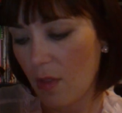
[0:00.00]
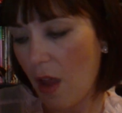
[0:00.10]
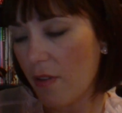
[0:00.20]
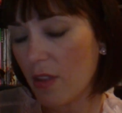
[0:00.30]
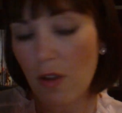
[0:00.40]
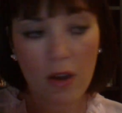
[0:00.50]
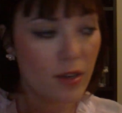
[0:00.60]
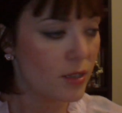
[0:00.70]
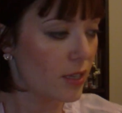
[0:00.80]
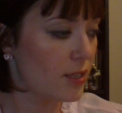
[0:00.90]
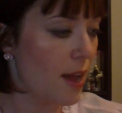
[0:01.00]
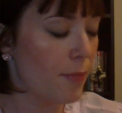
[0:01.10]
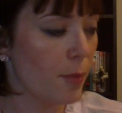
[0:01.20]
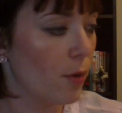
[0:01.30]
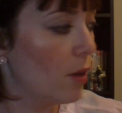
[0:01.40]
Everything on it is
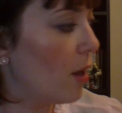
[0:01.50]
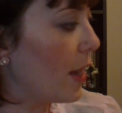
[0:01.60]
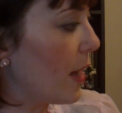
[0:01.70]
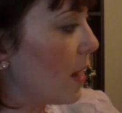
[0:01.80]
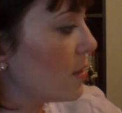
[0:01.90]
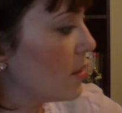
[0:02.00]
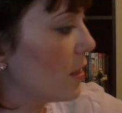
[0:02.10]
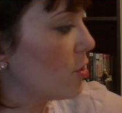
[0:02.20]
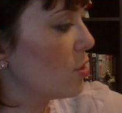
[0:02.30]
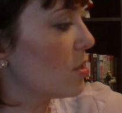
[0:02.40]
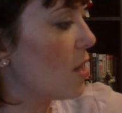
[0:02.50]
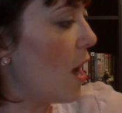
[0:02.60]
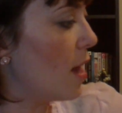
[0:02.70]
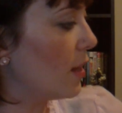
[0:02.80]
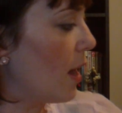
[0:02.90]
acceptable, I guess. It's just
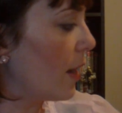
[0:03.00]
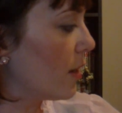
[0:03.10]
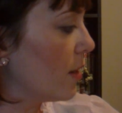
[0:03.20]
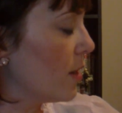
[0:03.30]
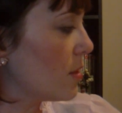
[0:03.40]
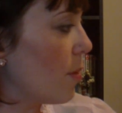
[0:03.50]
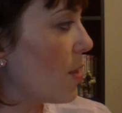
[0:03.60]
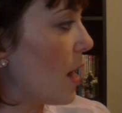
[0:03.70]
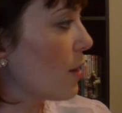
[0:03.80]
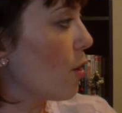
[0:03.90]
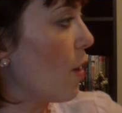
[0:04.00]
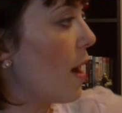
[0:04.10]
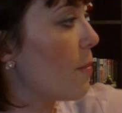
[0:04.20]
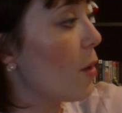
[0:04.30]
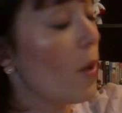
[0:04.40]
not, like, something that I go
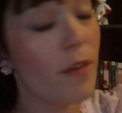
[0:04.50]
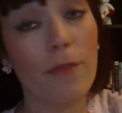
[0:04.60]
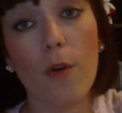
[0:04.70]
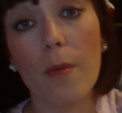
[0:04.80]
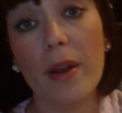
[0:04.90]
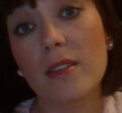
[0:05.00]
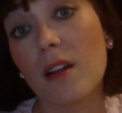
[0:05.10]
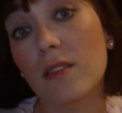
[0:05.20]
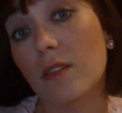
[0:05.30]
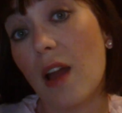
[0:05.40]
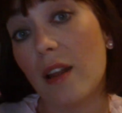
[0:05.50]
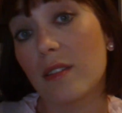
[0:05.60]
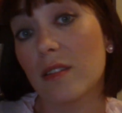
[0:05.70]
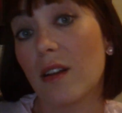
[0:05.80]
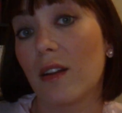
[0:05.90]
out of my way for, but it's also not
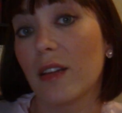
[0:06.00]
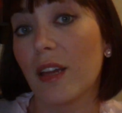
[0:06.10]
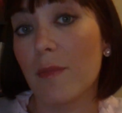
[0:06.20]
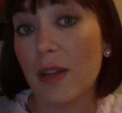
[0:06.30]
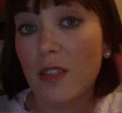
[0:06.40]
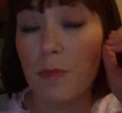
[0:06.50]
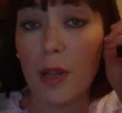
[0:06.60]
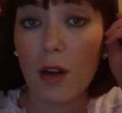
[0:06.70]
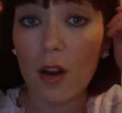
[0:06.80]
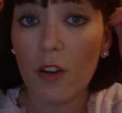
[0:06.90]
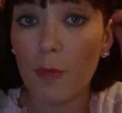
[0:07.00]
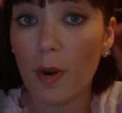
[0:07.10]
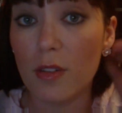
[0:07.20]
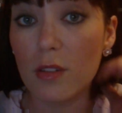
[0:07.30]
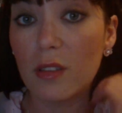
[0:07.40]
necessarily in my sphere of
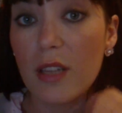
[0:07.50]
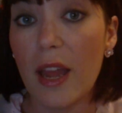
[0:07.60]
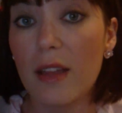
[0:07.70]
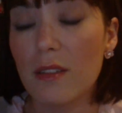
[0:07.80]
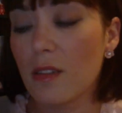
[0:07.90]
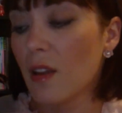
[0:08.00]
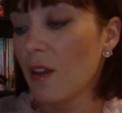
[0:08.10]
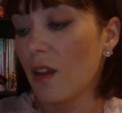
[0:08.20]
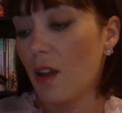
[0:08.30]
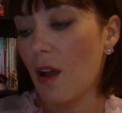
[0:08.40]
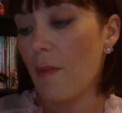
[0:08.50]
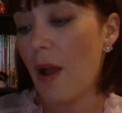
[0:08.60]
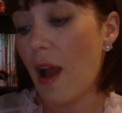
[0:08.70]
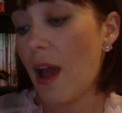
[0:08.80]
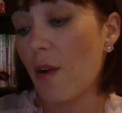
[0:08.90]
personal taste.
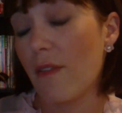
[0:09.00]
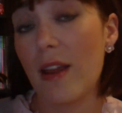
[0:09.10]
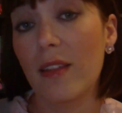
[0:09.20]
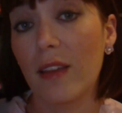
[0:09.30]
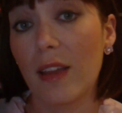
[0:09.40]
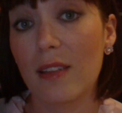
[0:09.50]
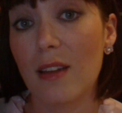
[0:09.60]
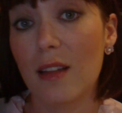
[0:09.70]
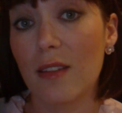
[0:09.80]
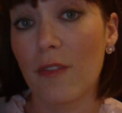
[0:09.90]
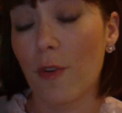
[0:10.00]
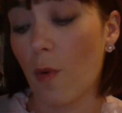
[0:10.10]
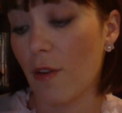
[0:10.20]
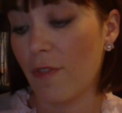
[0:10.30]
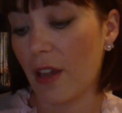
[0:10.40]
I don't have anything against not safe for
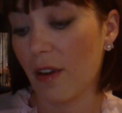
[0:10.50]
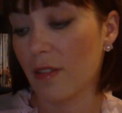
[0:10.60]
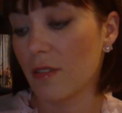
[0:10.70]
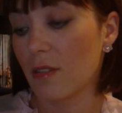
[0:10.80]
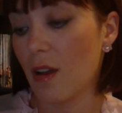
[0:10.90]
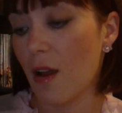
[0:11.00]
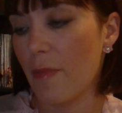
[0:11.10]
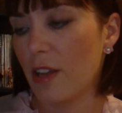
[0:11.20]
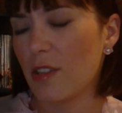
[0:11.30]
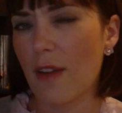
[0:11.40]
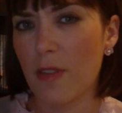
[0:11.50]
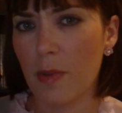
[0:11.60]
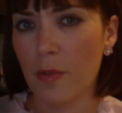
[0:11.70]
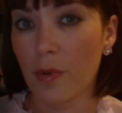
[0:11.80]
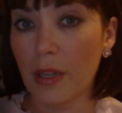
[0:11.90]
work figures. They just have to
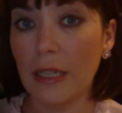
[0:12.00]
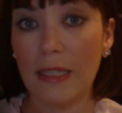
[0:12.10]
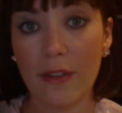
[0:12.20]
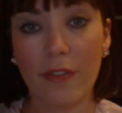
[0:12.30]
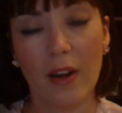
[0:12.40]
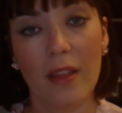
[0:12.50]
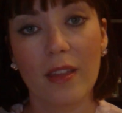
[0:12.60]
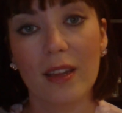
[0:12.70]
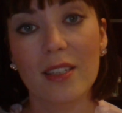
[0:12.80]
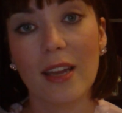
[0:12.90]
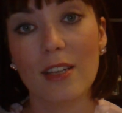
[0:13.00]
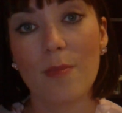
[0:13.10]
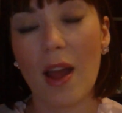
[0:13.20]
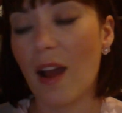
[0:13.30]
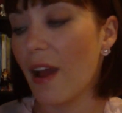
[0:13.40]
be really different, I think, to
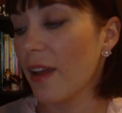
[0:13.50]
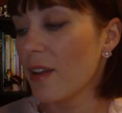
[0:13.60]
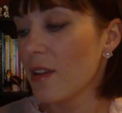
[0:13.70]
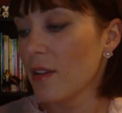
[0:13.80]
catch my eye.